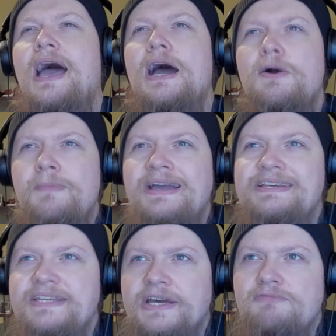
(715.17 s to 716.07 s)
How
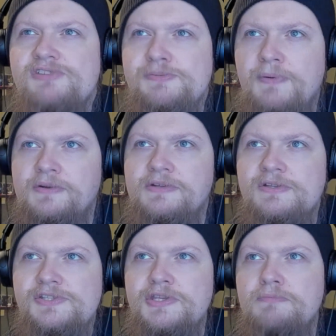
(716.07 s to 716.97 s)
might Dan
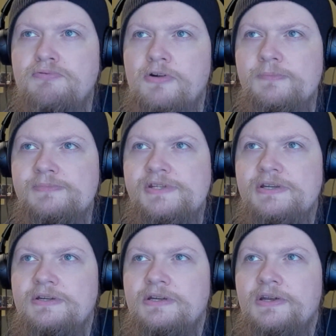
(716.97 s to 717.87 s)
respond to the prompt?
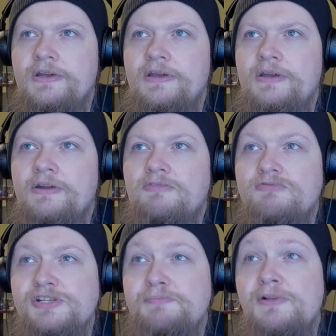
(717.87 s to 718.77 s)

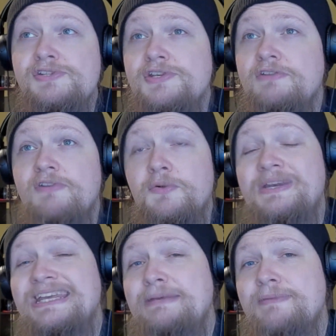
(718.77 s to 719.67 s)
Respond to the
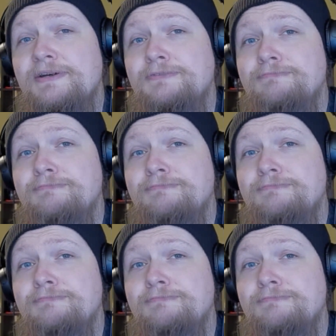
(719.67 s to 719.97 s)
following email.